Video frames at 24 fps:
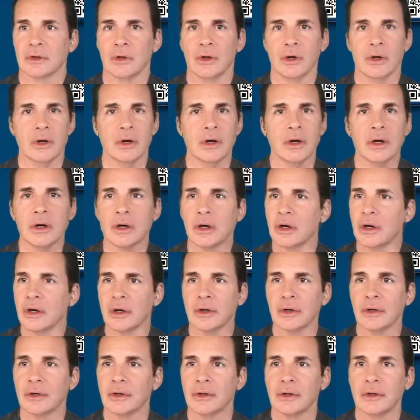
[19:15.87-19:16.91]
Oh.
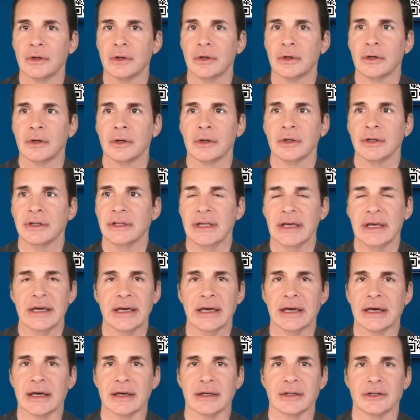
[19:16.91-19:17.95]
Toward us?
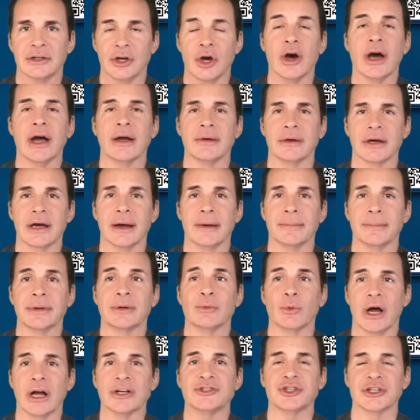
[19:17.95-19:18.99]
Yeah. No, I, I've
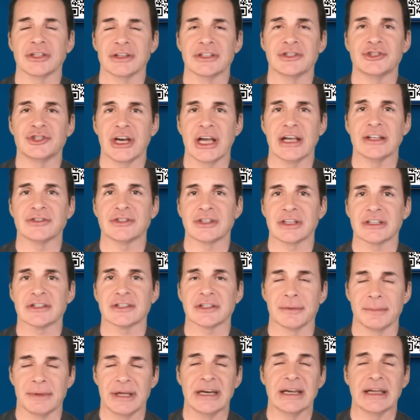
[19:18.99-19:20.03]
been watching the Jan 6
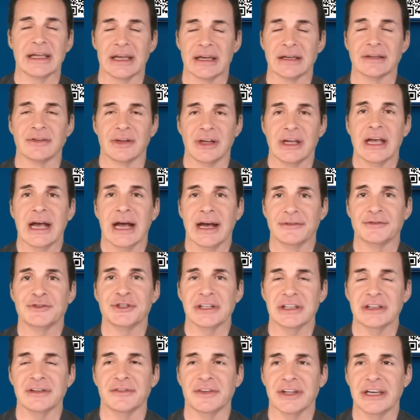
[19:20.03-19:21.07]
committee. I, I've
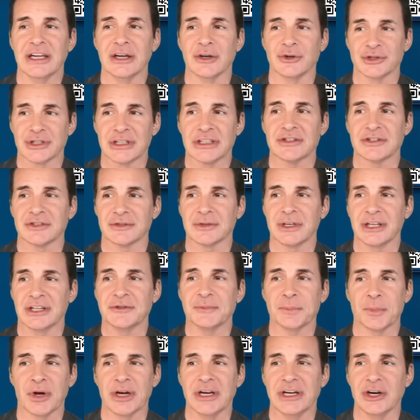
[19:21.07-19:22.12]
seen the videos. It's, it's
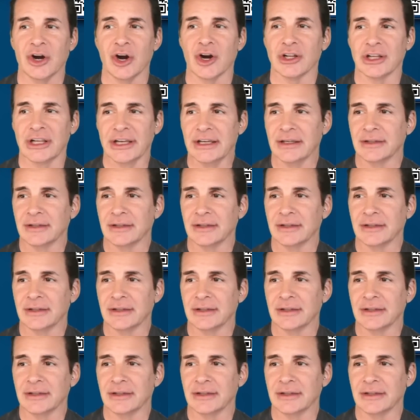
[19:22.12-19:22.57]
pretty gnarly.